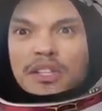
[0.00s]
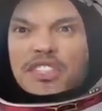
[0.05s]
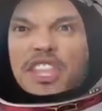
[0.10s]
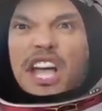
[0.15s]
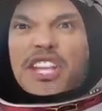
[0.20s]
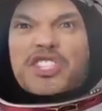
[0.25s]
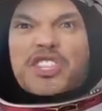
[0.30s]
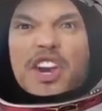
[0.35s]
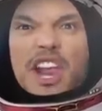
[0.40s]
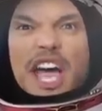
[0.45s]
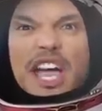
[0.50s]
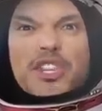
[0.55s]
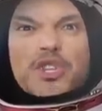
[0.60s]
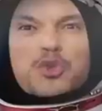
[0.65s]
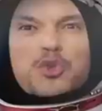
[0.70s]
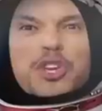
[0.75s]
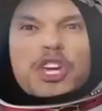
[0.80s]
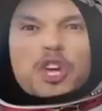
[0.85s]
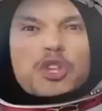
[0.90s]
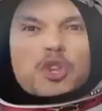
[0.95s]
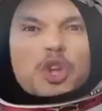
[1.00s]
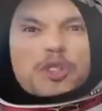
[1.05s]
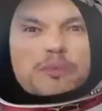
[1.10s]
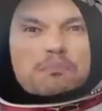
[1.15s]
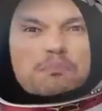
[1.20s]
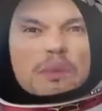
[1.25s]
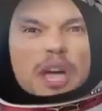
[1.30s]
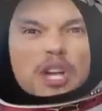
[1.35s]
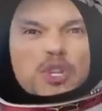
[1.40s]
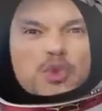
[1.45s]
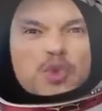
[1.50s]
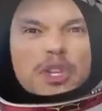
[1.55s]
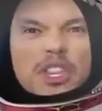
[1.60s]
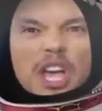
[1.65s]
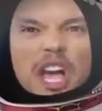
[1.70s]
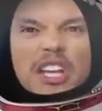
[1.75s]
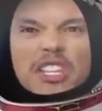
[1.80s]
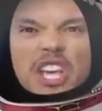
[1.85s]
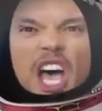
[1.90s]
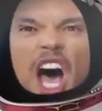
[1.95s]
That's right, you cannot mess with
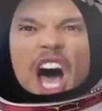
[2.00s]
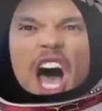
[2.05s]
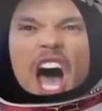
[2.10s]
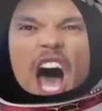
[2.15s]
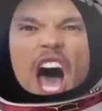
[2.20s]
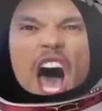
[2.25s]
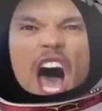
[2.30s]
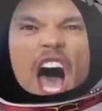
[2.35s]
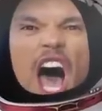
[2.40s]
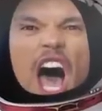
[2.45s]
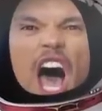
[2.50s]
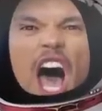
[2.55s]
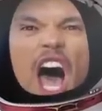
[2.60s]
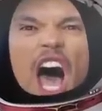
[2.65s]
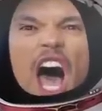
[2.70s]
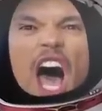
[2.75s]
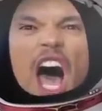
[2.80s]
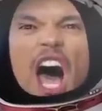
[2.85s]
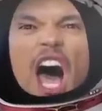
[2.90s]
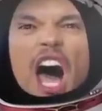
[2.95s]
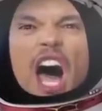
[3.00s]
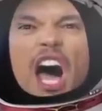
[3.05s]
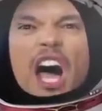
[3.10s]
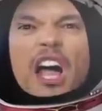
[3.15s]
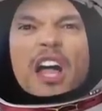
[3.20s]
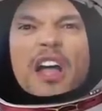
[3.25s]
us. Ha-ha!